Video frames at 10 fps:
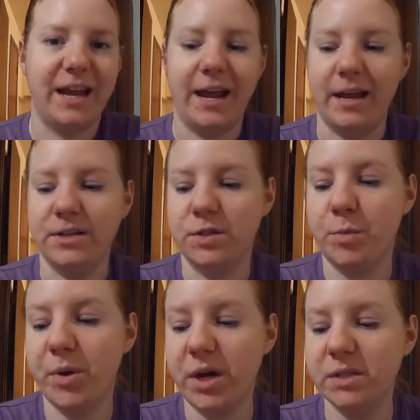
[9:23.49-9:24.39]
And the
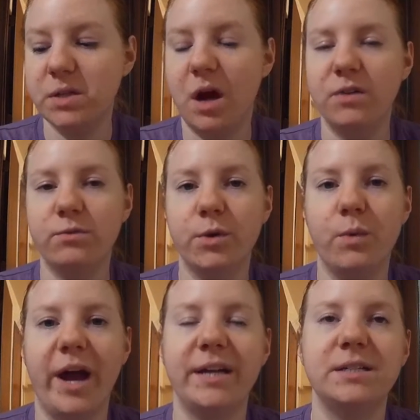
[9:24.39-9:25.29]
book is called
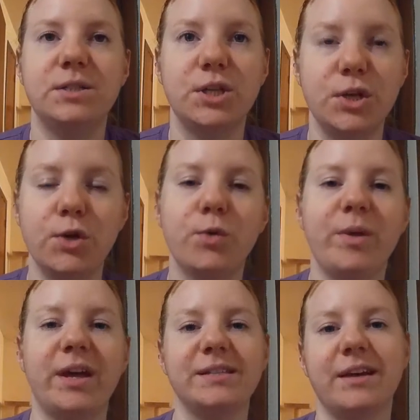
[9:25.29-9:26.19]
Rewind to You
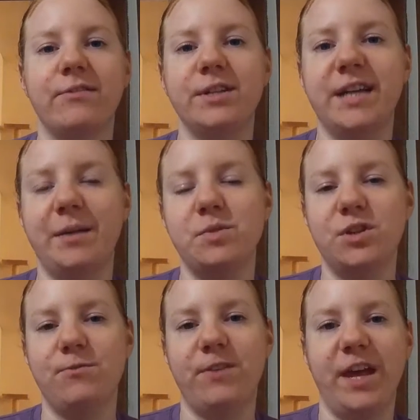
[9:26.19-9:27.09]
because every time
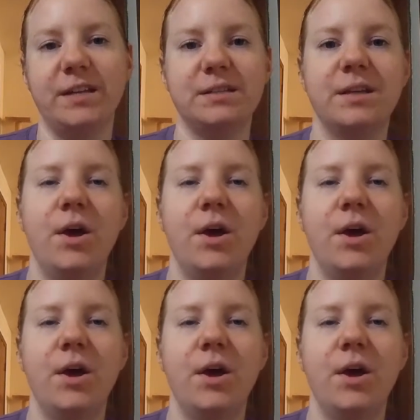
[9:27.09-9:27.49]
she faints,